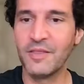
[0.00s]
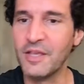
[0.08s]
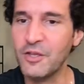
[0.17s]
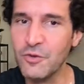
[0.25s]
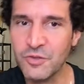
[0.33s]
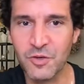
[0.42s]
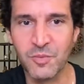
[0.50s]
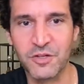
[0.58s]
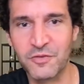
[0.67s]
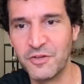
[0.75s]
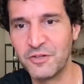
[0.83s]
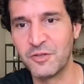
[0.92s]
Thank you so much
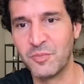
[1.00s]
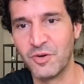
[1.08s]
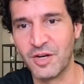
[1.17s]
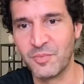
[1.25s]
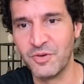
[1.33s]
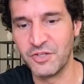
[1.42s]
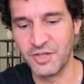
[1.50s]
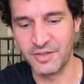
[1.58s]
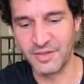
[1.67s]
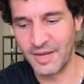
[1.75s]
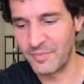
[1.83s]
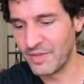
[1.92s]
for your support. I appreciate
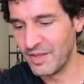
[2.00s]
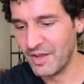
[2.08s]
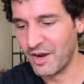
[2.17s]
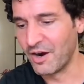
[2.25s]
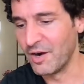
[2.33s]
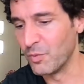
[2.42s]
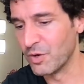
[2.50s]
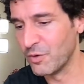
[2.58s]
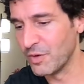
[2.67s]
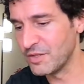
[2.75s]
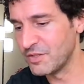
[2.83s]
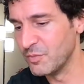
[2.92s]
that. All right, we're
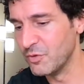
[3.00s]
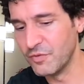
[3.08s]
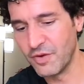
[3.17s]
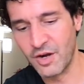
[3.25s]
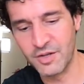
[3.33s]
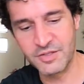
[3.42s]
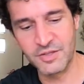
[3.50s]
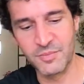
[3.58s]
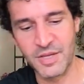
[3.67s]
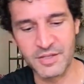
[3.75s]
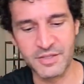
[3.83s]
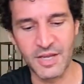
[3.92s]
going to move on to the
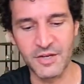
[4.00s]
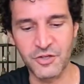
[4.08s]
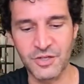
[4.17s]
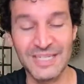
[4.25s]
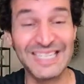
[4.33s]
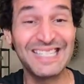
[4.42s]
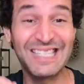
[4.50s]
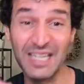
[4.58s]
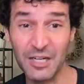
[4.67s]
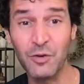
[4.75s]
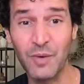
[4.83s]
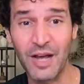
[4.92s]
meditation.
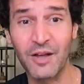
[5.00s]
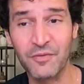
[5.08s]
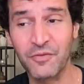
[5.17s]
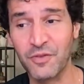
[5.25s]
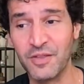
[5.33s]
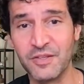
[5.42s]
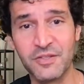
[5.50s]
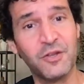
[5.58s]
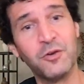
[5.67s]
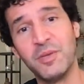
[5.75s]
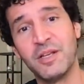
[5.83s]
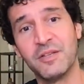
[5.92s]
Stick around for this, though,
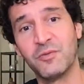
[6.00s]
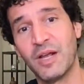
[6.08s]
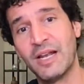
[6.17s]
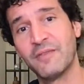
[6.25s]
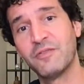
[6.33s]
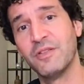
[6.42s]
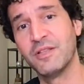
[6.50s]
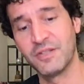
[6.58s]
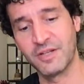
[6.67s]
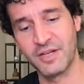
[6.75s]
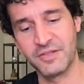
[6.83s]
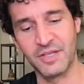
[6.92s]
because right after this,
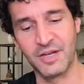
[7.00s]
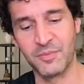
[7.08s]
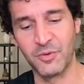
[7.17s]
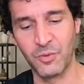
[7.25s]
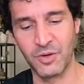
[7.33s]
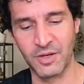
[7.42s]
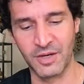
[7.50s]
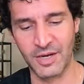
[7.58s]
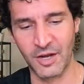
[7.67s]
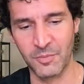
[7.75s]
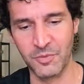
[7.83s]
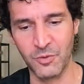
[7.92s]
like I said, I'm going to
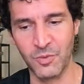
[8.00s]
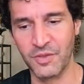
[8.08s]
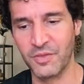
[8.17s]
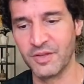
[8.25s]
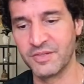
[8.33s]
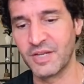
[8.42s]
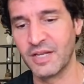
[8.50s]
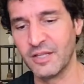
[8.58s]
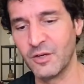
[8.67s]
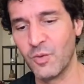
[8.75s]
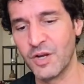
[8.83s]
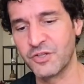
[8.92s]
help you with a silent
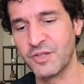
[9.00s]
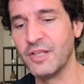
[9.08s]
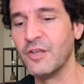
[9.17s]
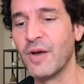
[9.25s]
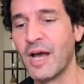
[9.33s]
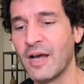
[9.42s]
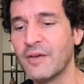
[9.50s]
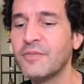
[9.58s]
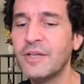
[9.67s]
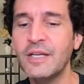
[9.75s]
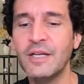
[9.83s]
question that you have.